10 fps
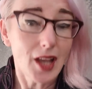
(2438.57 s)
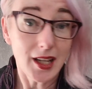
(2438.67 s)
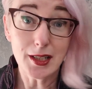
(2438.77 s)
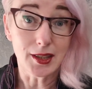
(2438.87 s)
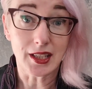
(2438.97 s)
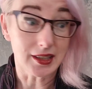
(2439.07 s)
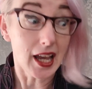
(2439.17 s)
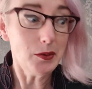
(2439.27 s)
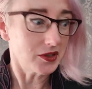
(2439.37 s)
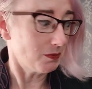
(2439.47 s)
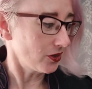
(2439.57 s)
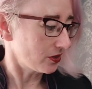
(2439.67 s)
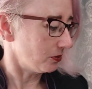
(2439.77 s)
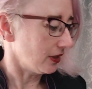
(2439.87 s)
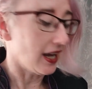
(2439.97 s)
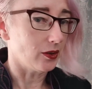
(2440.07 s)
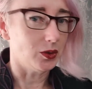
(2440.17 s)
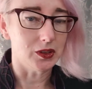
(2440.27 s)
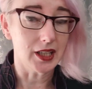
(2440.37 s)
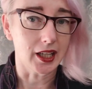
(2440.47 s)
I didn't think that was possible at all.